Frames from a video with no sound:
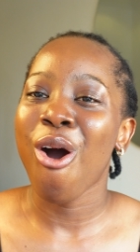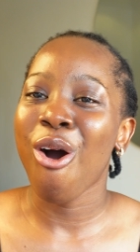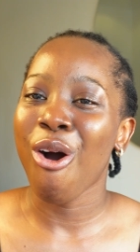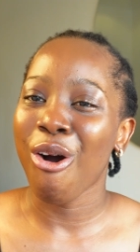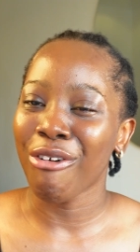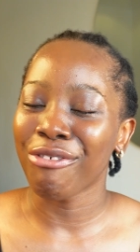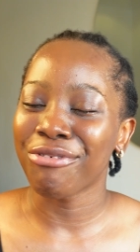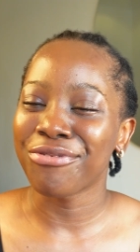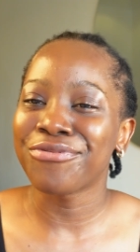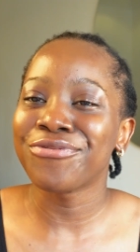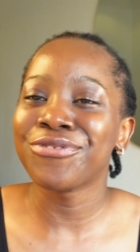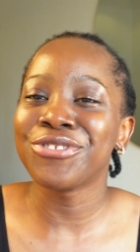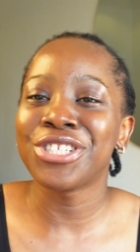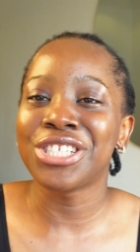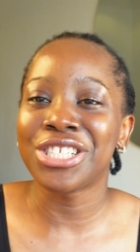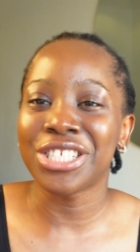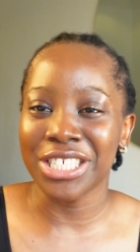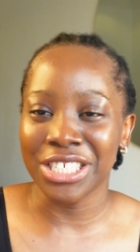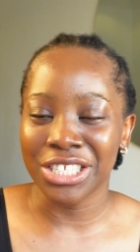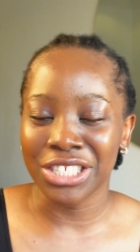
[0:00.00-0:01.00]
of
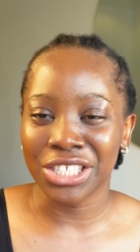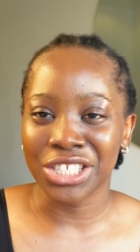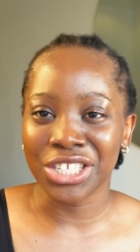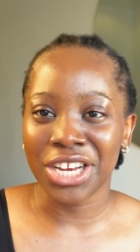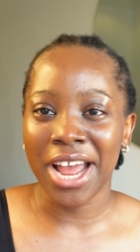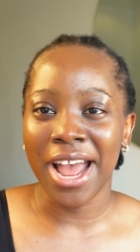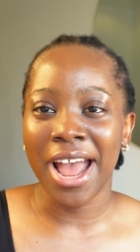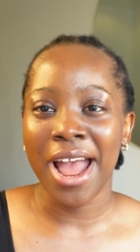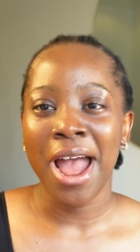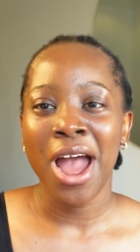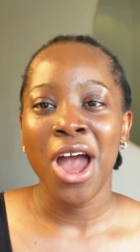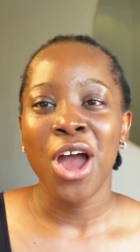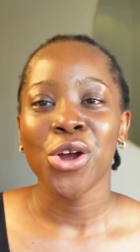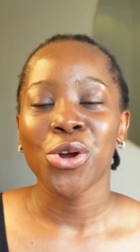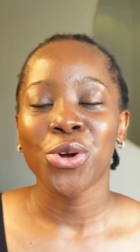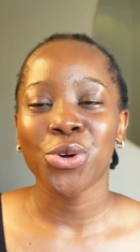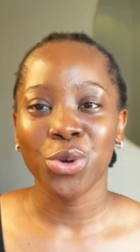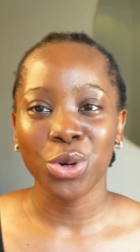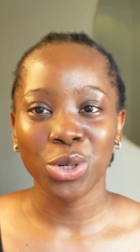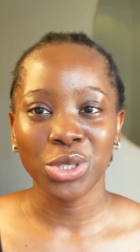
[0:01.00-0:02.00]
ginger
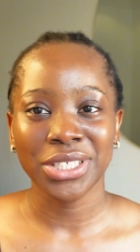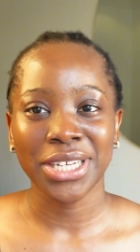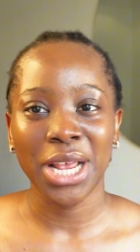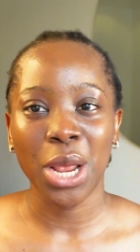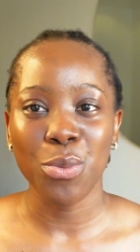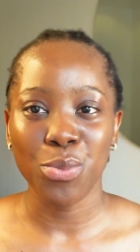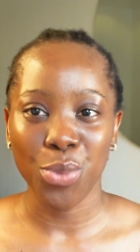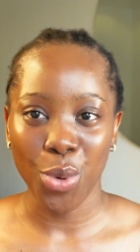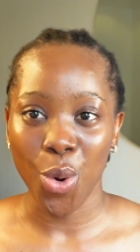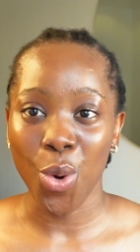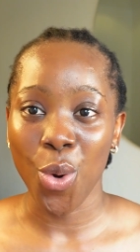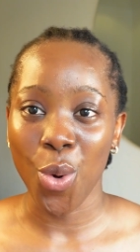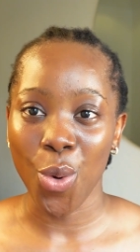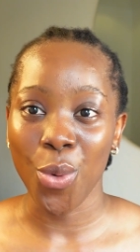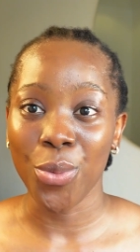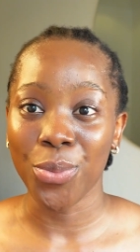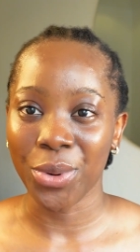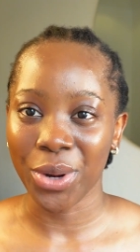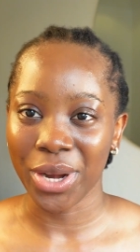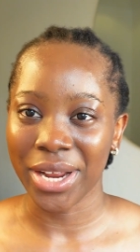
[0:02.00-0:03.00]
crochet
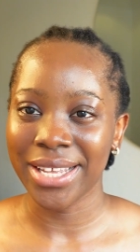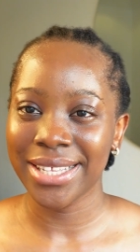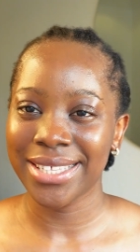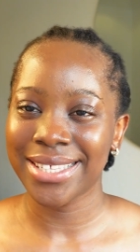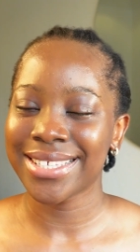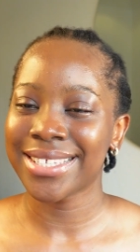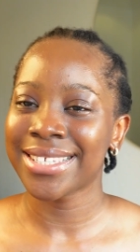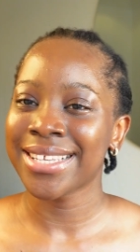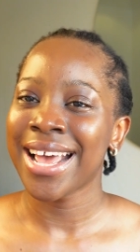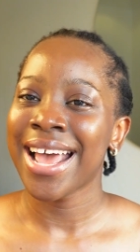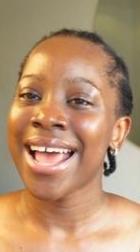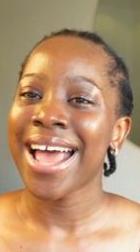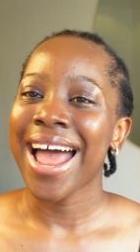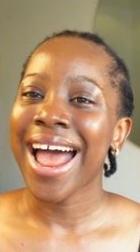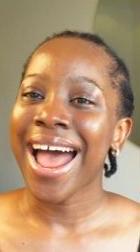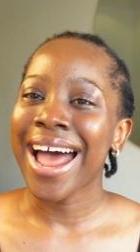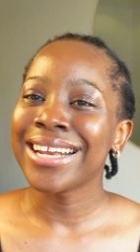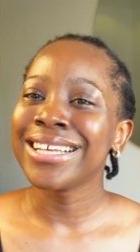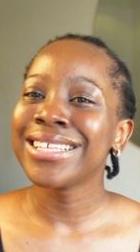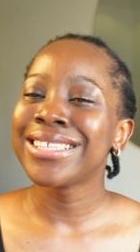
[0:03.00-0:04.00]
boho braids,
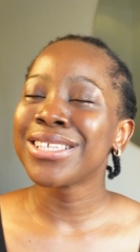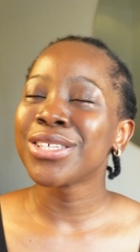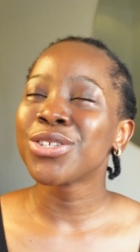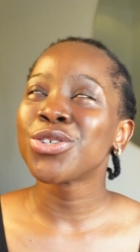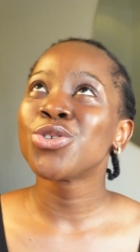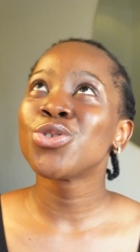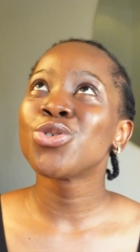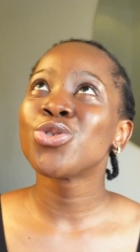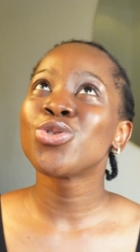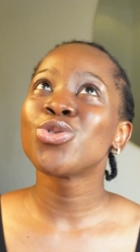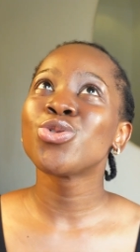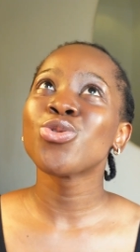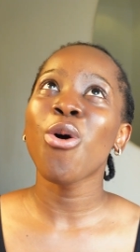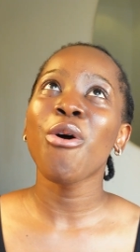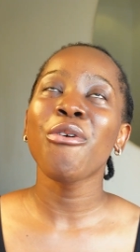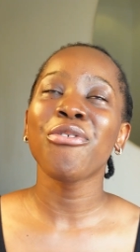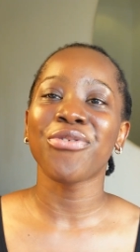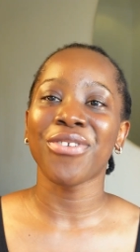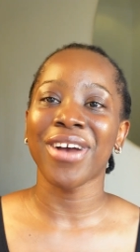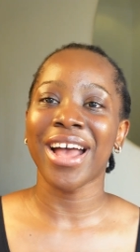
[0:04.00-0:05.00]
and it is
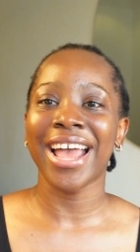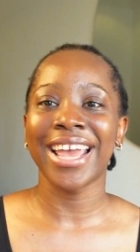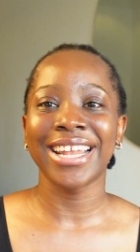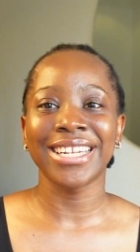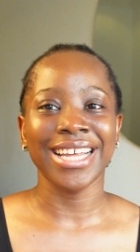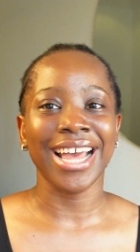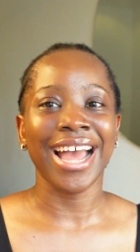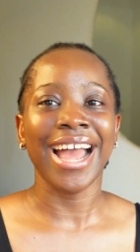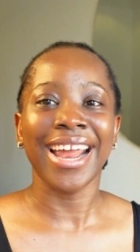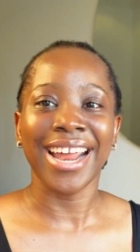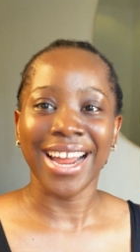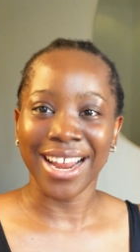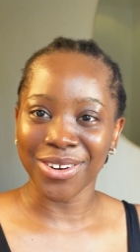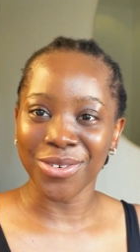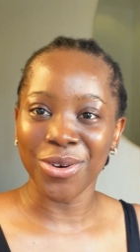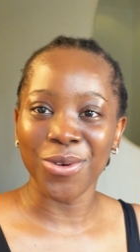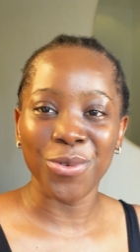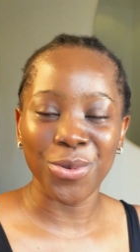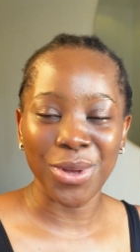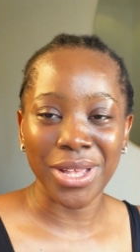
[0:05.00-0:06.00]
so fine that I
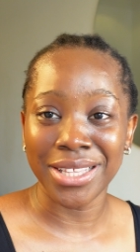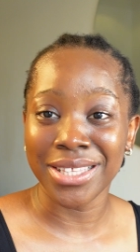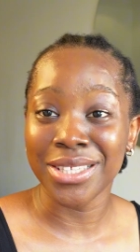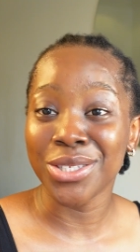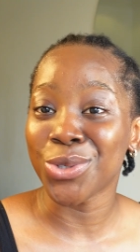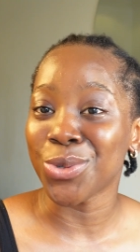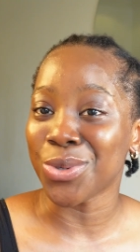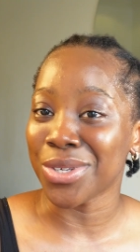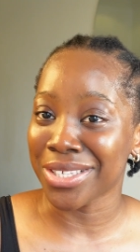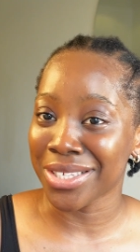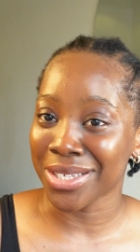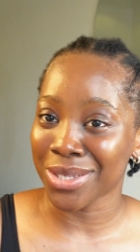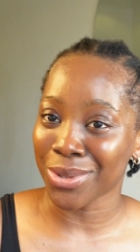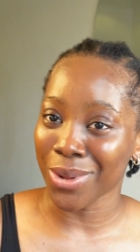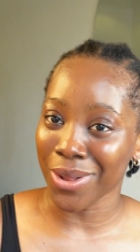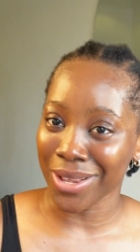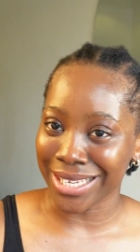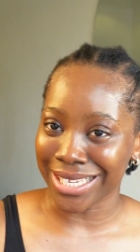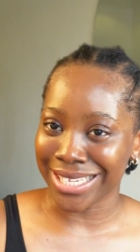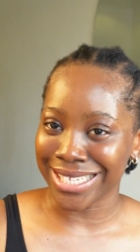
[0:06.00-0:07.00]
cannot wait to
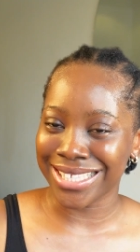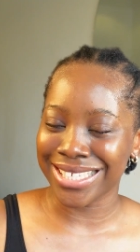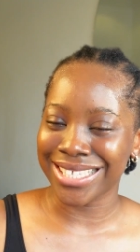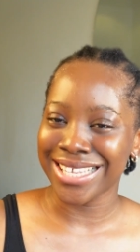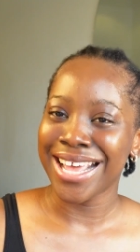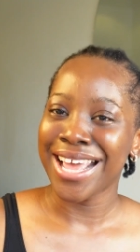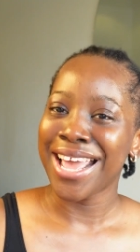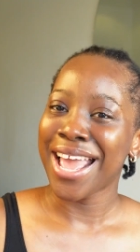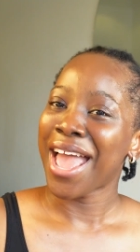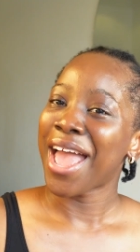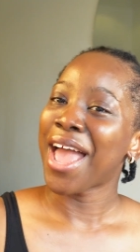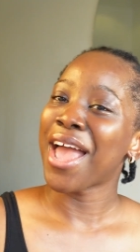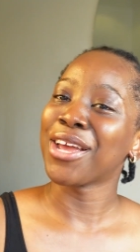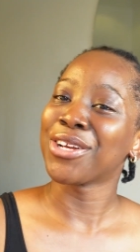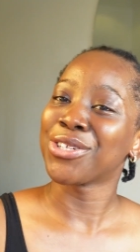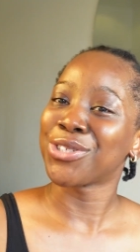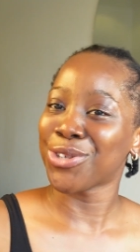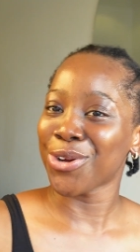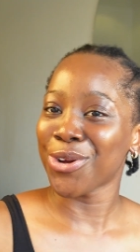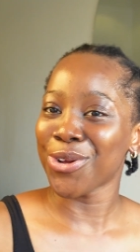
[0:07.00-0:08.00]
install it
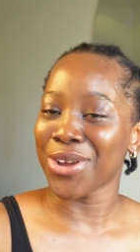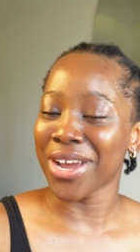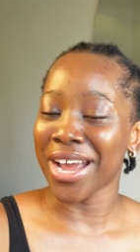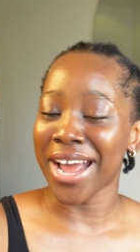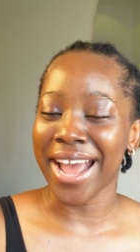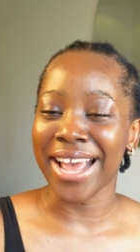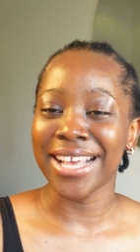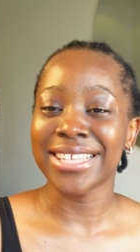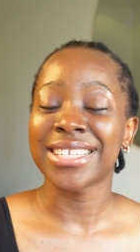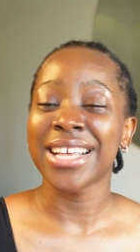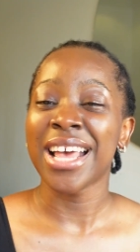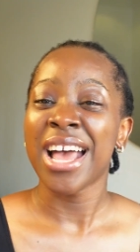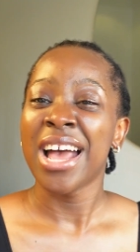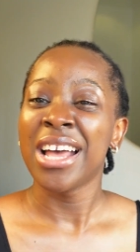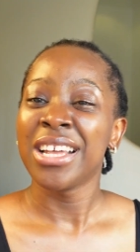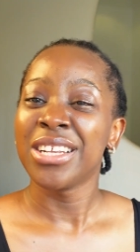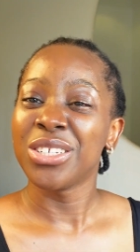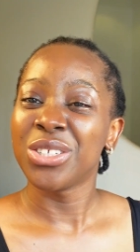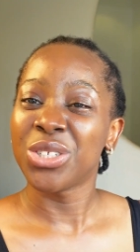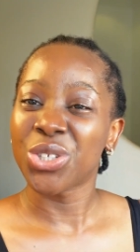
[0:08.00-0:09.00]
and show you guys
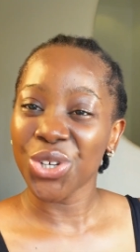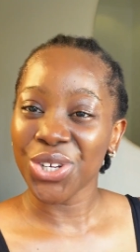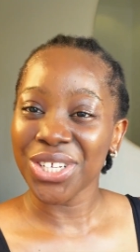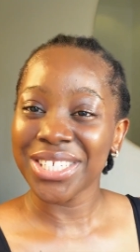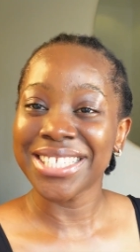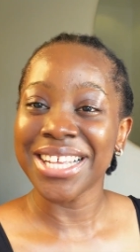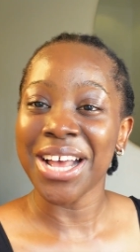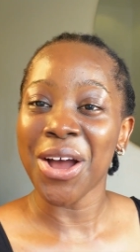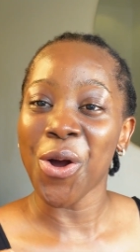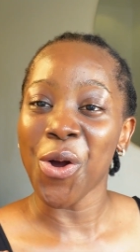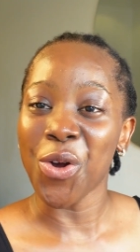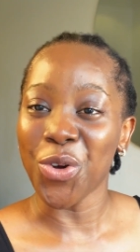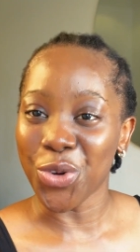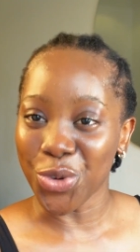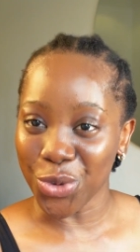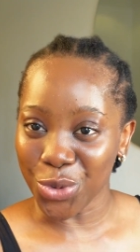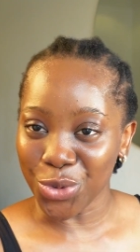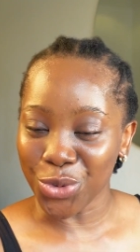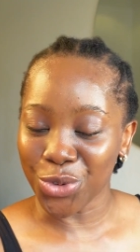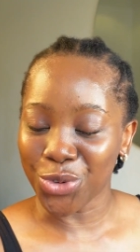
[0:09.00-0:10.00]
just how
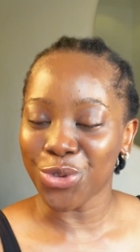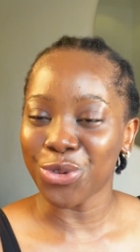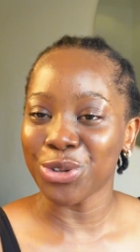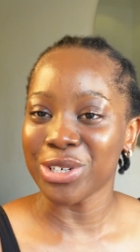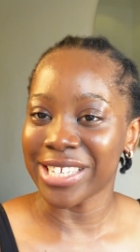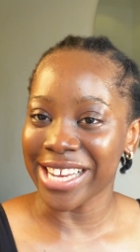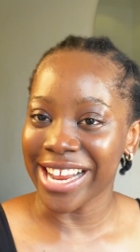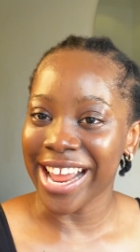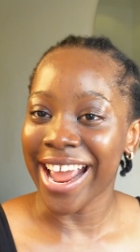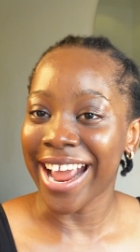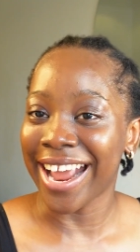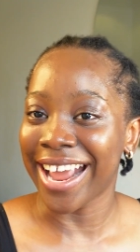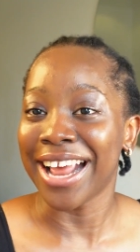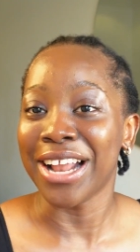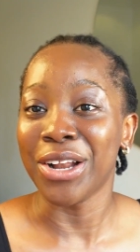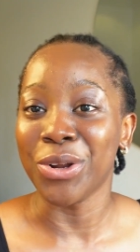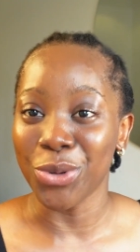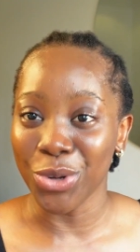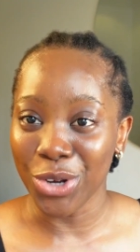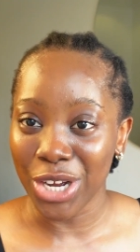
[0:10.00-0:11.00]
good crochet hair
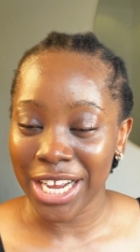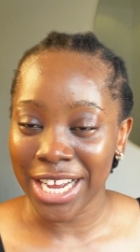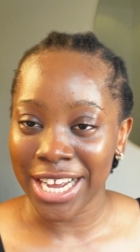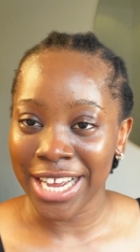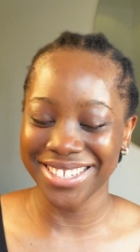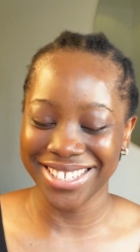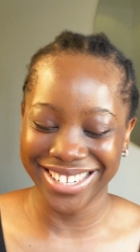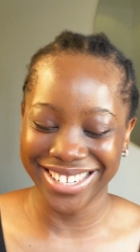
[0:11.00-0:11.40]
can look.